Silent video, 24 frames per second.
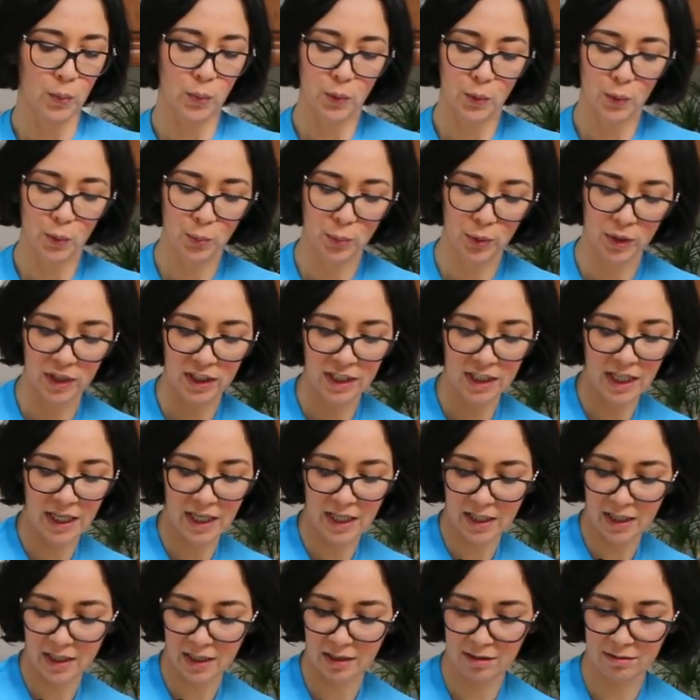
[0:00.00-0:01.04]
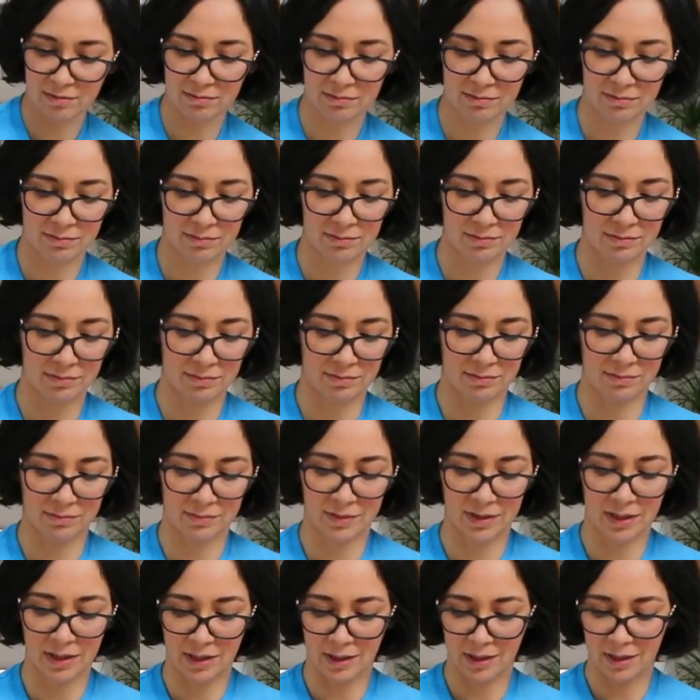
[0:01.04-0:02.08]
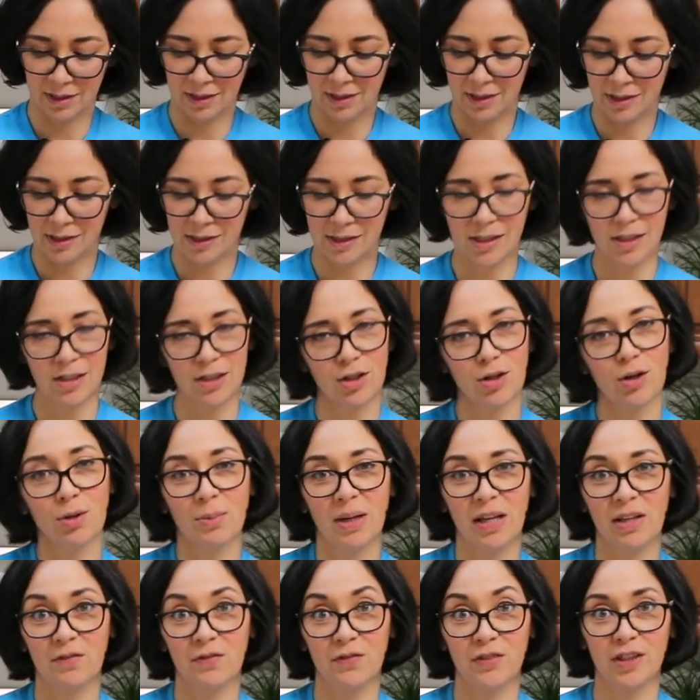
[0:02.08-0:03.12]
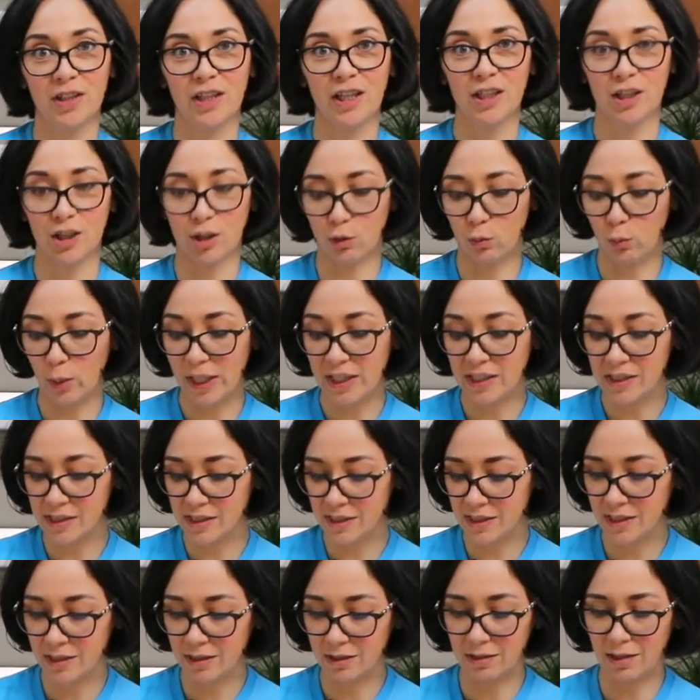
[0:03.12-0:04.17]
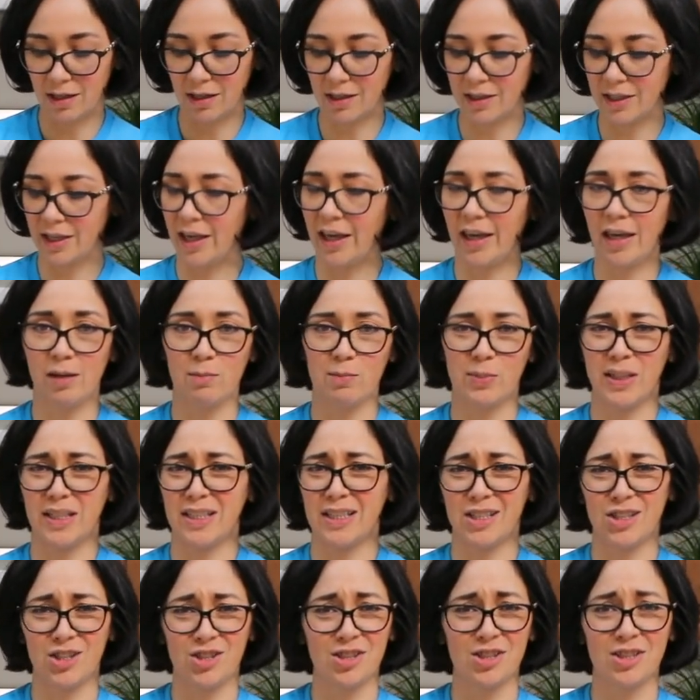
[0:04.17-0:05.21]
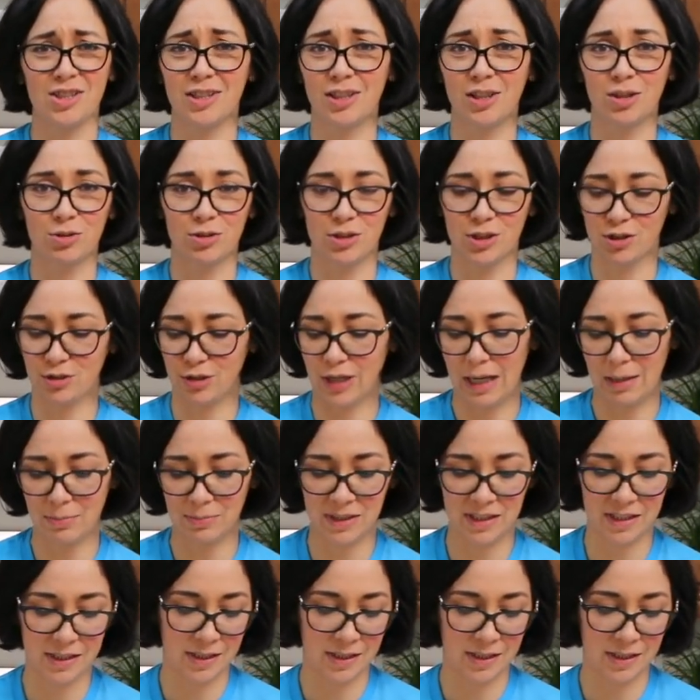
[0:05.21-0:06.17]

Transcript: Ooh, pretty cake. So I know it might feel like you're wasting a lot of cake, but it's just little scraps.